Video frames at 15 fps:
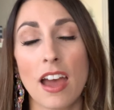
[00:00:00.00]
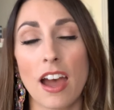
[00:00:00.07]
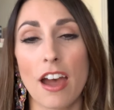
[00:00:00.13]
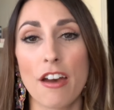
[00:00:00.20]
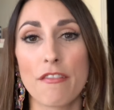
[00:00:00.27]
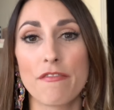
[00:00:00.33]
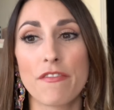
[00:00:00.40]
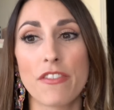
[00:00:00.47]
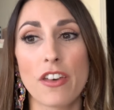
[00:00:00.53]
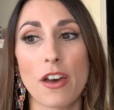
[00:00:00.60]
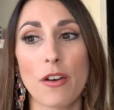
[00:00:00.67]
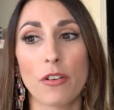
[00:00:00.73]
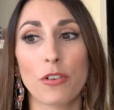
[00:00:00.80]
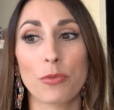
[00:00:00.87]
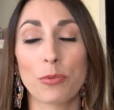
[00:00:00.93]
of
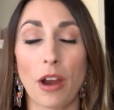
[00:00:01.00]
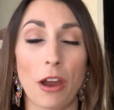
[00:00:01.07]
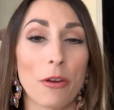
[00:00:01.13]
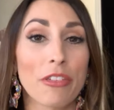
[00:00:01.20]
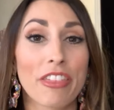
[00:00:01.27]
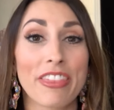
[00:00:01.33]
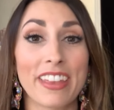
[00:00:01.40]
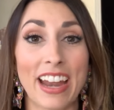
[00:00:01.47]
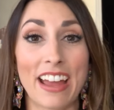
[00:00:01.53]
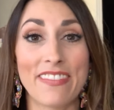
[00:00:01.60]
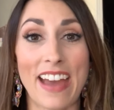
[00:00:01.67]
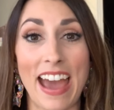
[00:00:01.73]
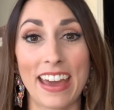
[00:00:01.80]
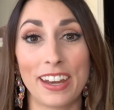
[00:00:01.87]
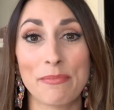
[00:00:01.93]
the growth that I've
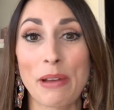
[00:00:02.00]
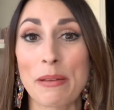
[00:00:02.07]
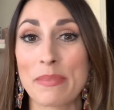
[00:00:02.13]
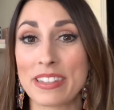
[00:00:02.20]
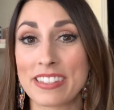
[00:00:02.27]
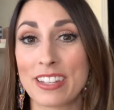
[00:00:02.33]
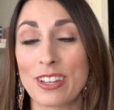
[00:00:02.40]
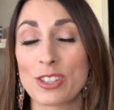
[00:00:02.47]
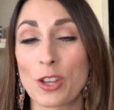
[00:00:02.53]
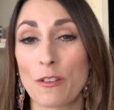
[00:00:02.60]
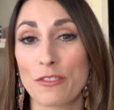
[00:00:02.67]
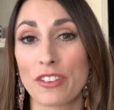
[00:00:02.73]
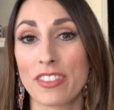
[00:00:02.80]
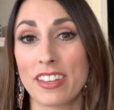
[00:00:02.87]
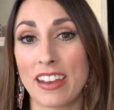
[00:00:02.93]
had in my business
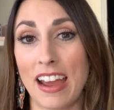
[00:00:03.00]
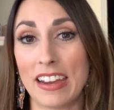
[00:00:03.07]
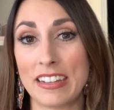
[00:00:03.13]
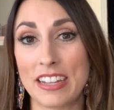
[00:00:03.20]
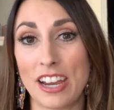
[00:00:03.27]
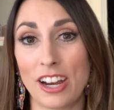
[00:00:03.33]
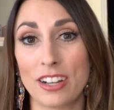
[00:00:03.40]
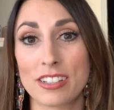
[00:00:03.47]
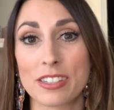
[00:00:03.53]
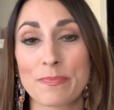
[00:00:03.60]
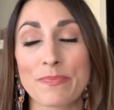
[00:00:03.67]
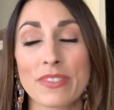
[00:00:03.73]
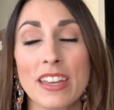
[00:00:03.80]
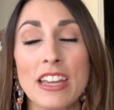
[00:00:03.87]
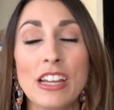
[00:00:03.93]
over the 9 years.
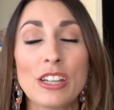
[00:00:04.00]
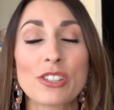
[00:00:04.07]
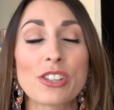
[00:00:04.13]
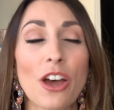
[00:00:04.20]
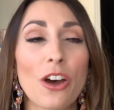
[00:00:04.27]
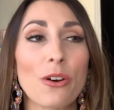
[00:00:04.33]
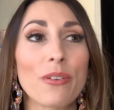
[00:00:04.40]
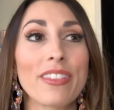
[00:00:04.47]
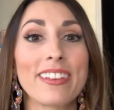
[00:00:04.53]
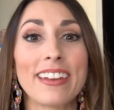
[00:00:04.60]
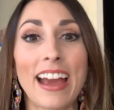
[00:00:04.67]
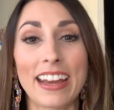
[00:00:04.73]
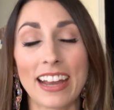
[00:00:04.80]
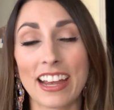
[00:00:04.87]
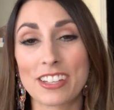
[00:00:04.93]
So the
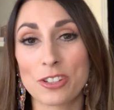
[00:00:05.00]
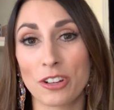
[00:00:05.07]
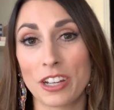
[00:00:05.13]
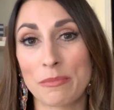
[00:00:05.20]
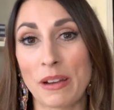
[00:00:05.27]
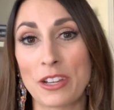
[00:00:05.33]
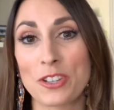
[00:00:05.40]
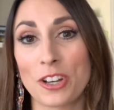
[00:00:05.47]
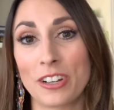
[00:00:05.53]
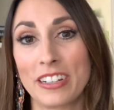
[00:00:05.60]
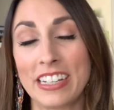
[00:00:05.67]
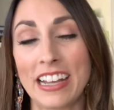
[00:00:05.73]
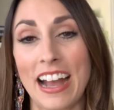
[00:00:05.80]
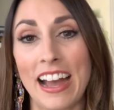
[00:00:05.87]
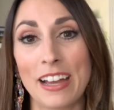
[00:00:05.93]
night I started my
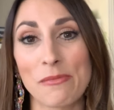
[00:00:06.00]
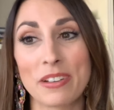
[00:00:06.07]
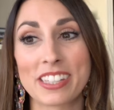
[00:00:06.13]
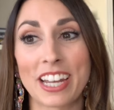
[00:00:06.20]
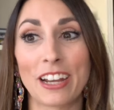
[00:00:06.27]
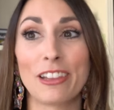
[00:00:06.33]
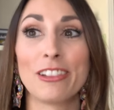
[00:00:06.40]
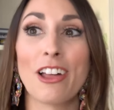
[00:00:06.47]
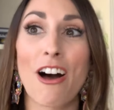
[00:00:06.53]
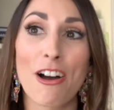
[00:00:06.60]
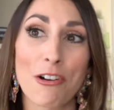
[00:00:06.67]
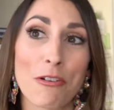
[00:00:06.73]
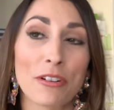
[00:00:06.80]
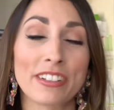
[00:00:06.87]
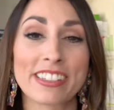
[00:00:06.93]
journey, I was at a
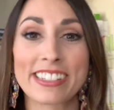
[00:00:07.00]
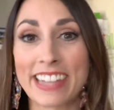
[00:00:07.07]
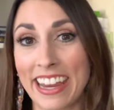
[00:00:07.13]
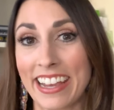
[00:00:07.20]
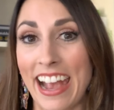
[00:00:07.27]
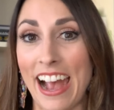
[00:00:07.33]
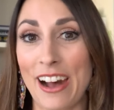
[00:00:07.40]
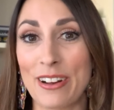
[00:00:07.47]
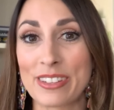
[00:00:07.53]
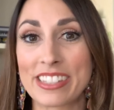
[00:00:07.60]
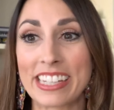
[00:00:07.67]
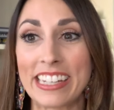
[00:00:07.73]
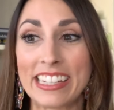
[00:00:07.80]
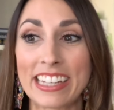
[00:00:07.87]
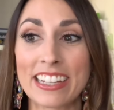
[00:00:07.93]
Longhorn Steakhouse
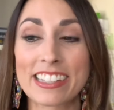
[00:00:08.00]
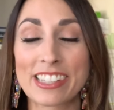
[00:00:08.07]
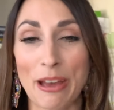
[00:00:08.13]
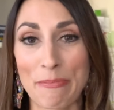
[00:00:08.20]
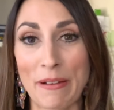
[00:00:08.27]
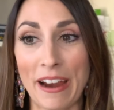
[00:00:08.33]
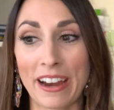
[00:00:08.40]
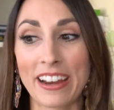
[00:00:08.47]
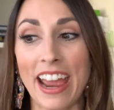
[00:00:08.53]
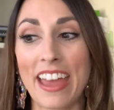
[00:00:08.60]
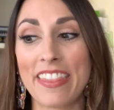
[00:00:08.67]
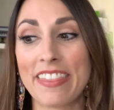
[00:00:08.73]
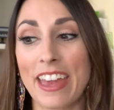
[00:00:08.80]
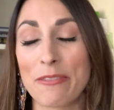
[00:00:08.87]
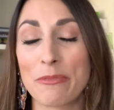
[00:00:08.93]
eating supper,
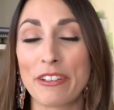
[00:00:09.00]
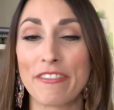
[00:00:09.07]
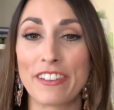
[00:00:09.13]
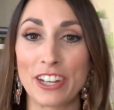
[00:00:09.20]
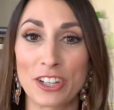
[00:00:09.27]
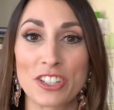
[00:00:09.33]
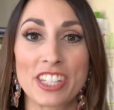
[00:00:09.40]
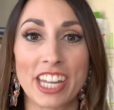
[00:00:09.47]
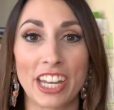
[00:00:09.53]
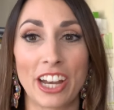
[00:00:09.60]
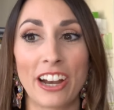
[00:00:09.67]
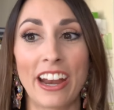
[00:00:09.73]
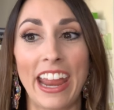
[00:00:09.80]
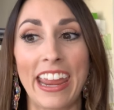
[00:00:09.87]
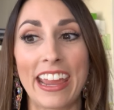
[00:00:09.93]
and then we finished
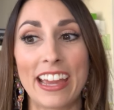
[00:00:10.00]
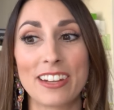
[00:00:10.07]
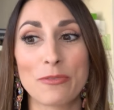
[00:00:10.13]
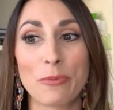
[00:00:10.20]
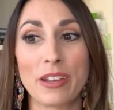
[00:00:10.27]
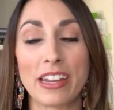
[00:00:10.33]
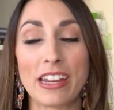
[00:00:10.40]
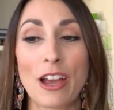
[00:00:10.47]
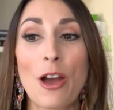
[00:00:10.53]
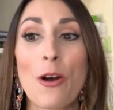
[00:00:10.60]
dinner and we